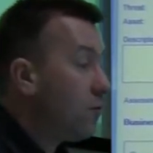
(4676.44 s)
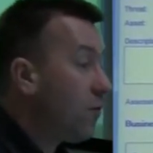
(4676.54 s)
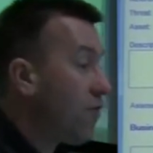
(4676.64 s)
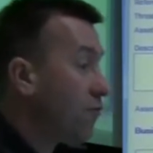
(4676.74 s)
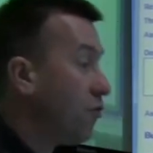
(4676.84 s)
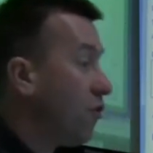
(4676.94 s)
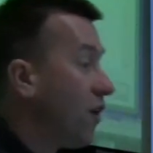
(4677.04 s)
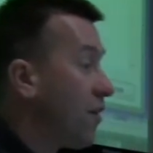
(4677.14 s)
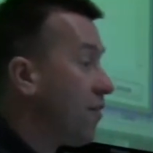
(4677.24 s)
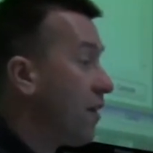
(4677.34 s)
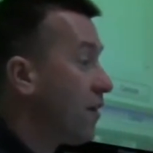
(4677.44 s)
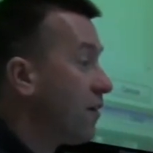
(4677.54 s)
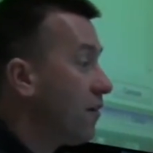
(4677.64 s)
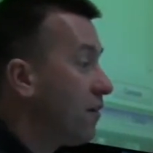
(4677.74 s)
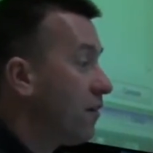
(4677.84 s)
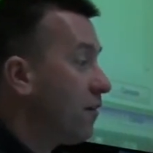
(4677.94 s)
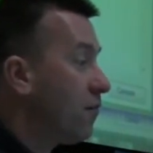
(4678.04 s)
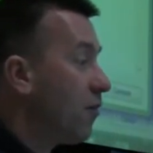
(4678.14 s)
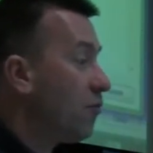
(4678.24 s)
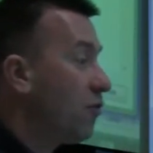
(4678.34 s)
whether or not I think
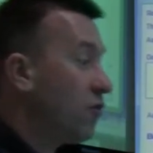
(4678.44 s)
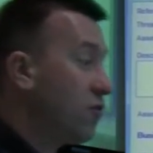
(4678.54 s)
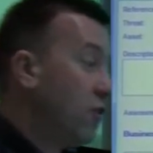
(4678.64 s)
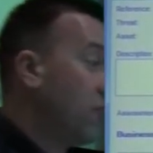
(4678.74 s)
corruption or loss,